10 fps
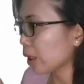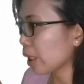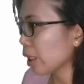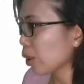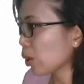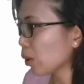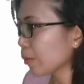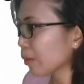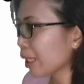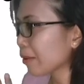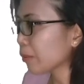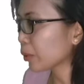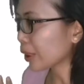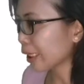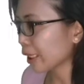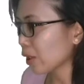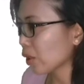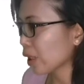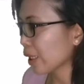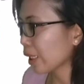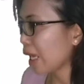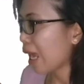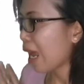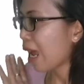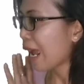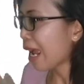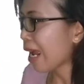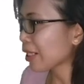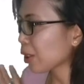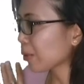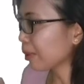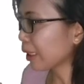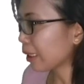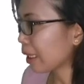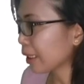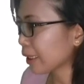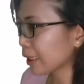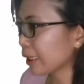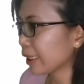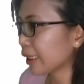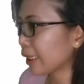The somnambulist had to be locked